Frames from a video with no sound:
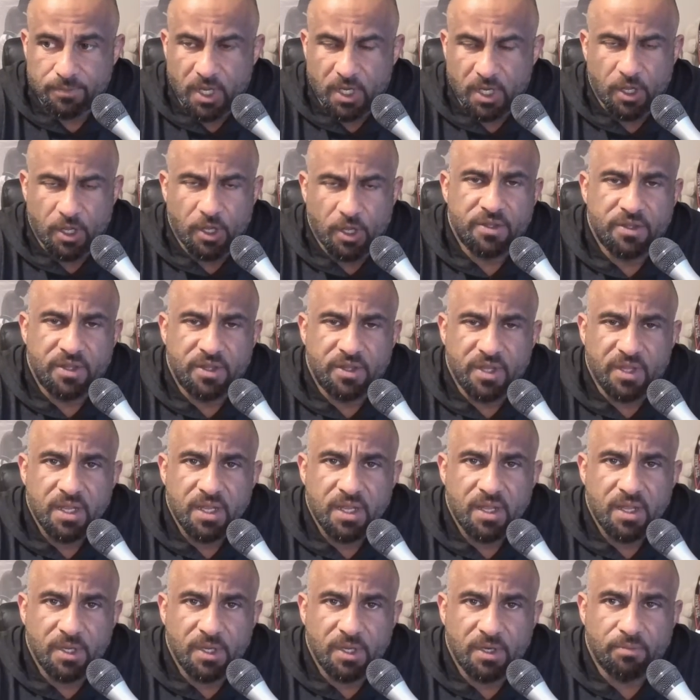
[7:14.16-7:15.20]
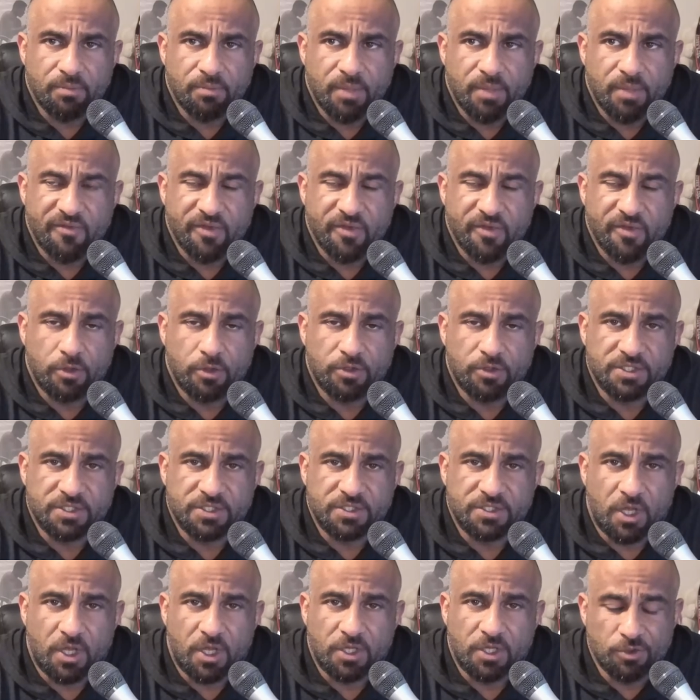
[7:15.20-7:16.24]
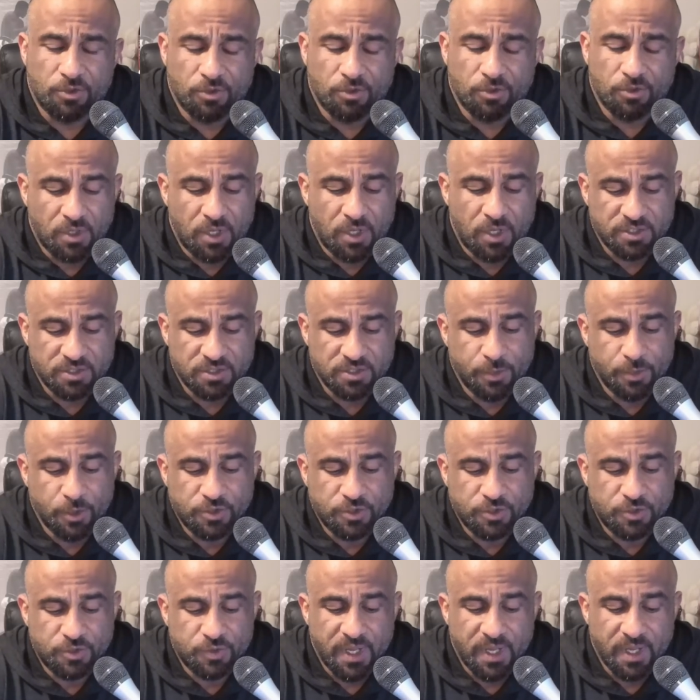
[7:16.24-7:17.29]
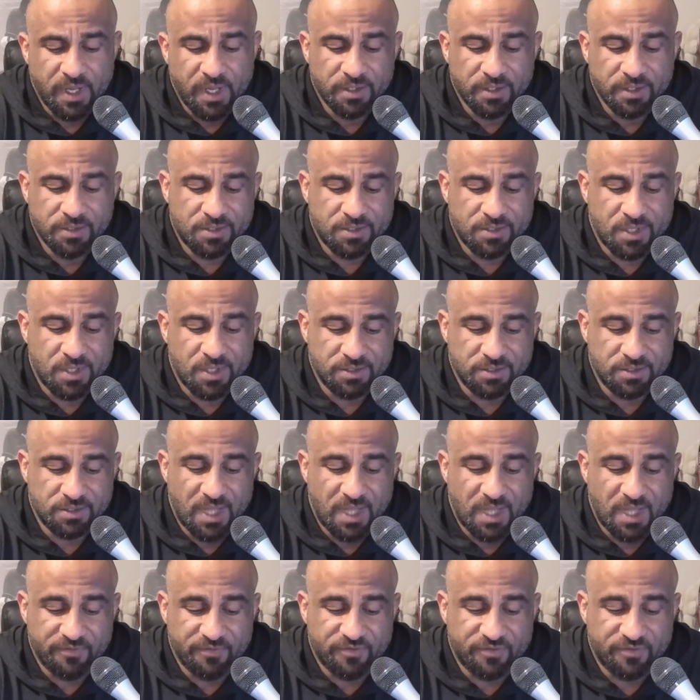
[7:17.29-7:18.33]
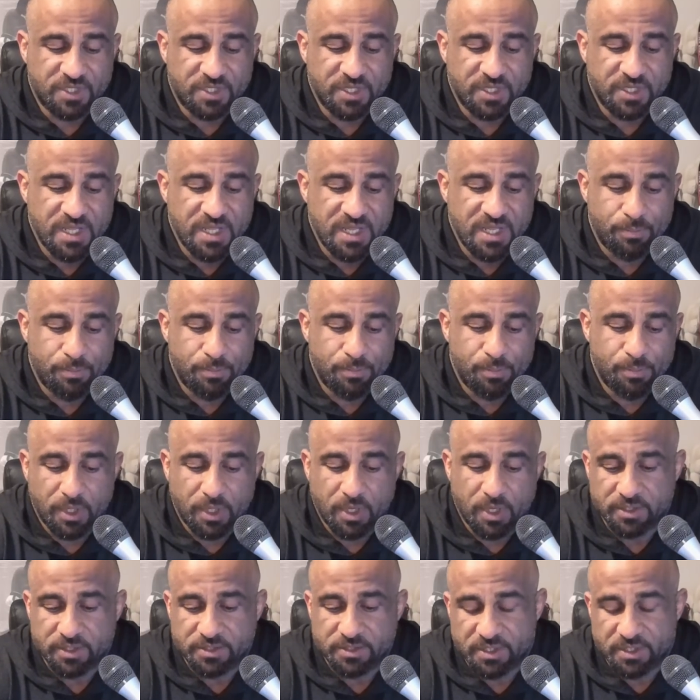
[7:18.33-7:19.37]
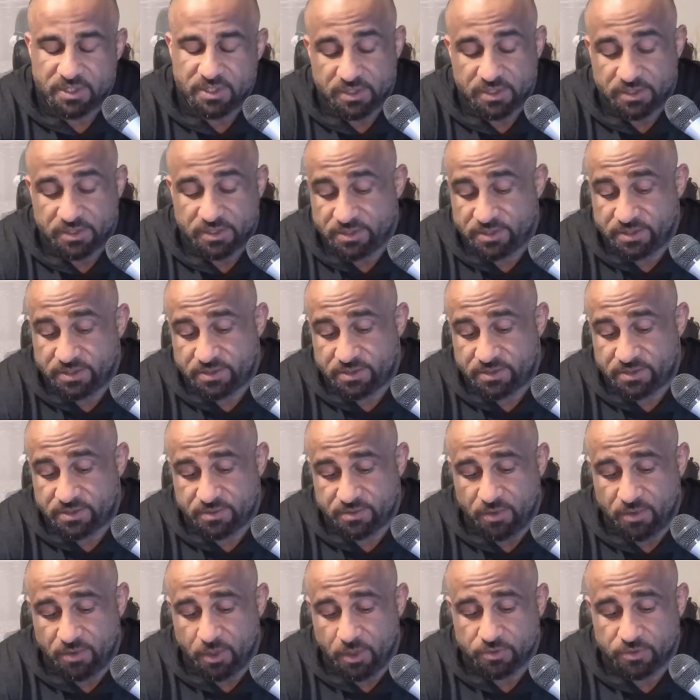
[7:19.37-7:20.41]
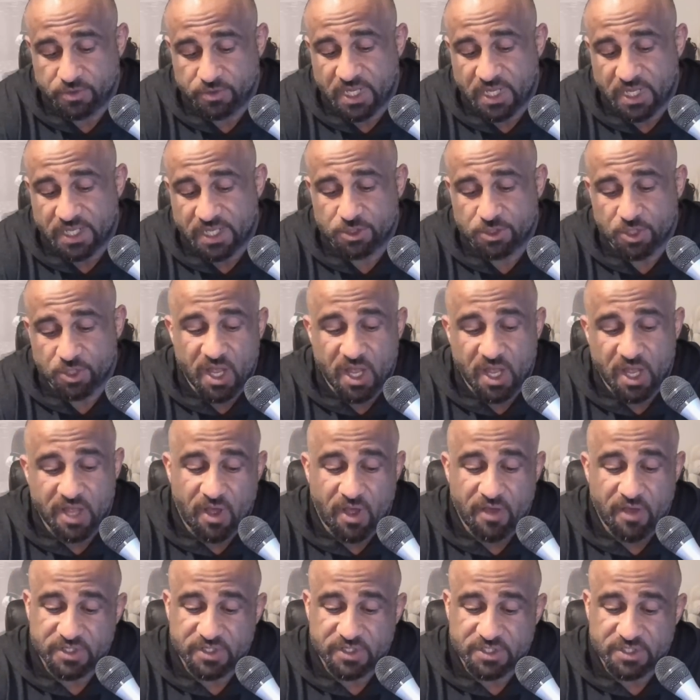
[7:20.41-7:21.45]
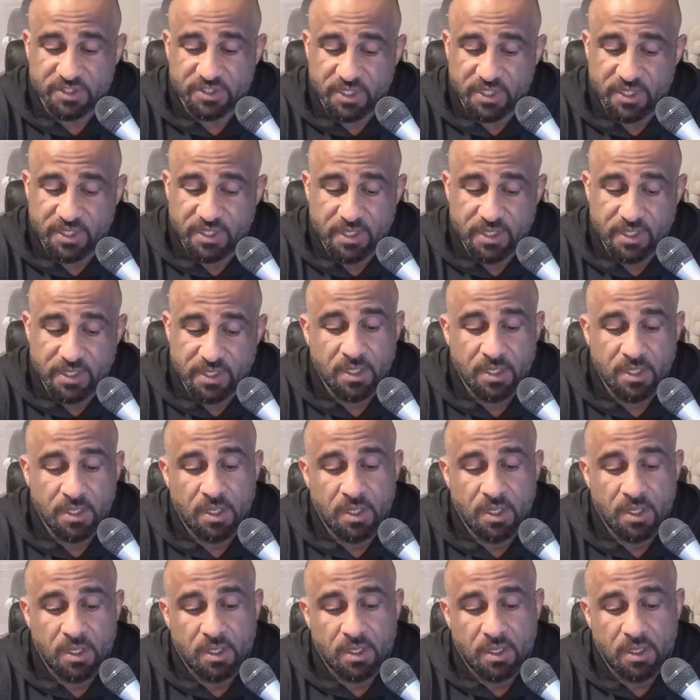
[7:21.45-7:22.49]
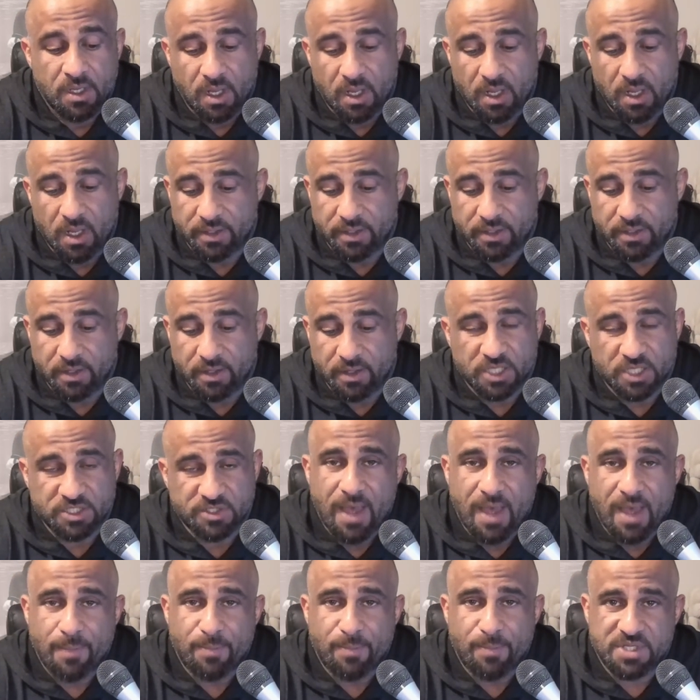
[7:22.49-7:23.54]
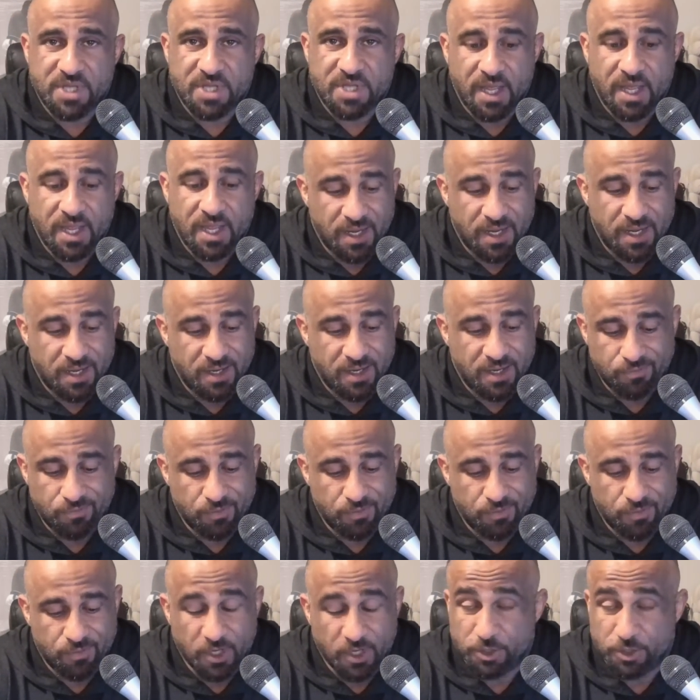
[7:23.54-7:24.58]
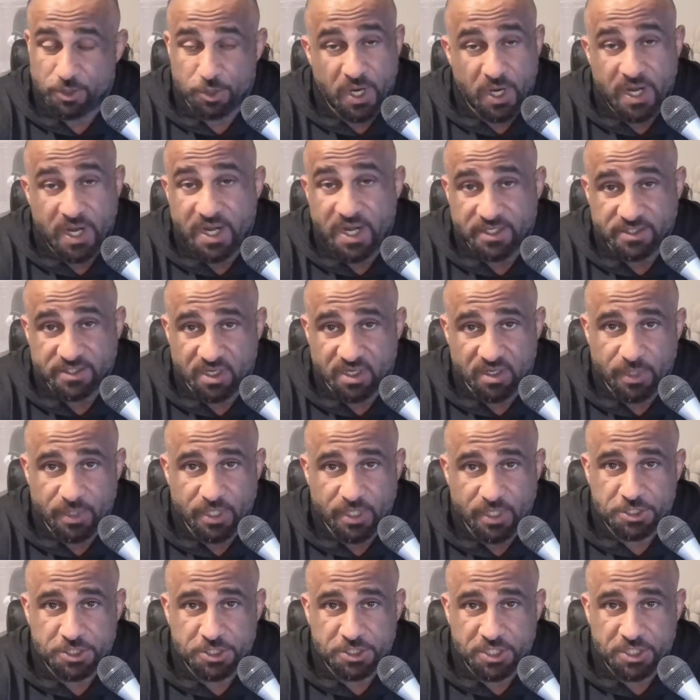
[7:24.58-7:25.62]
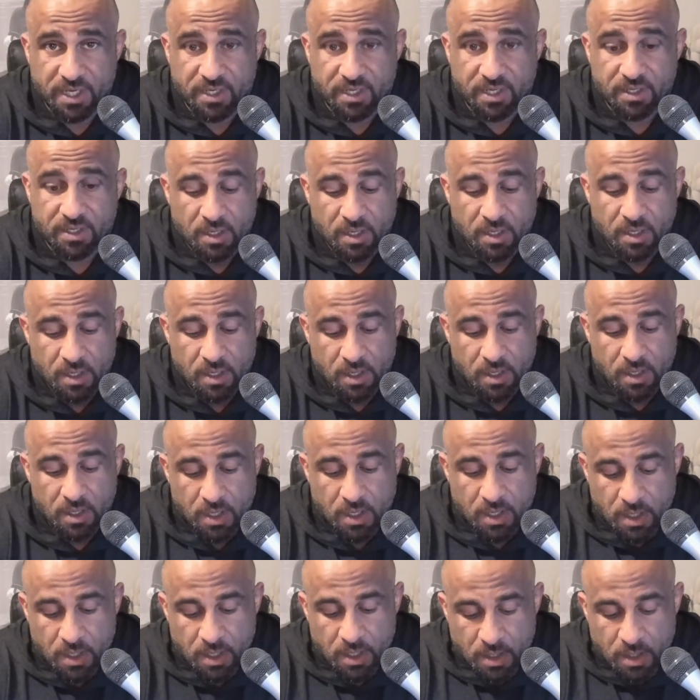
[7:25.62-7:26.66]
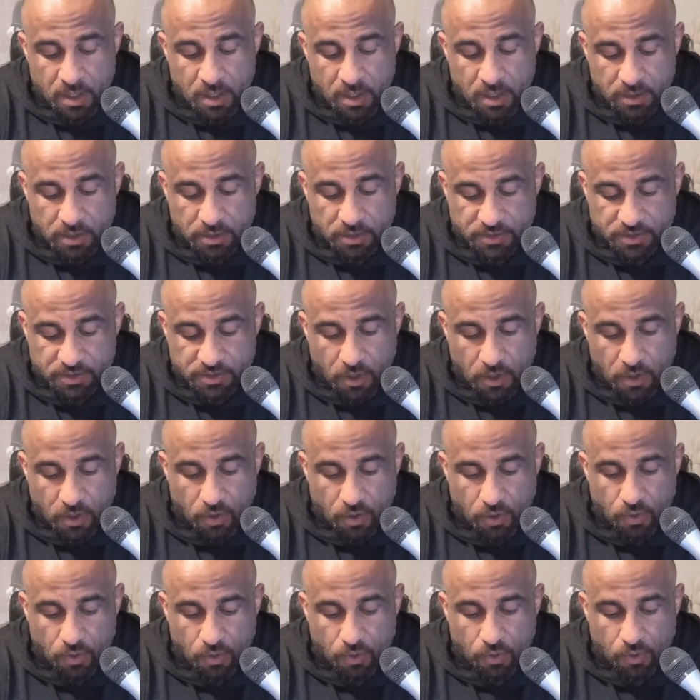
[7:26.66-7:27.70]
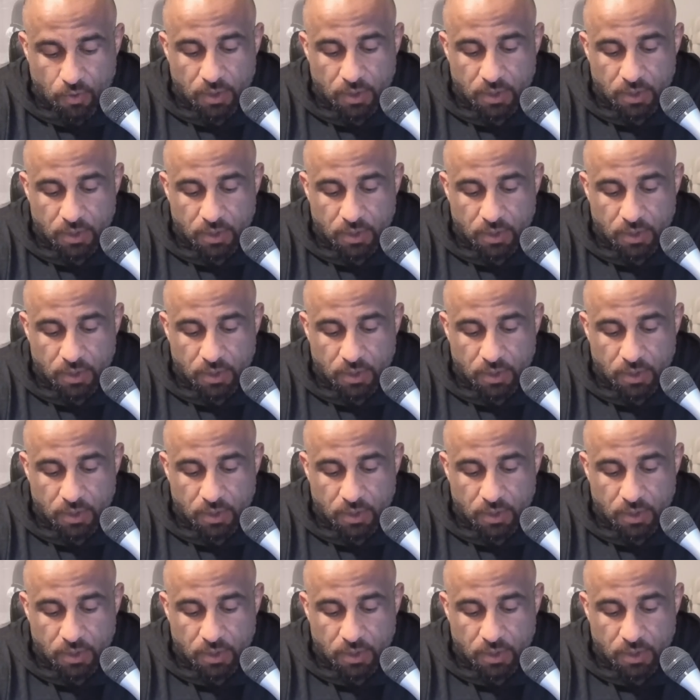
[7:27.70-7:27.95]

good thing. I mean, having low testosterone causes mood swings, causes lack of sleep, causes low sex drive, obviously, loss of appetite. Your training is going to be shit. So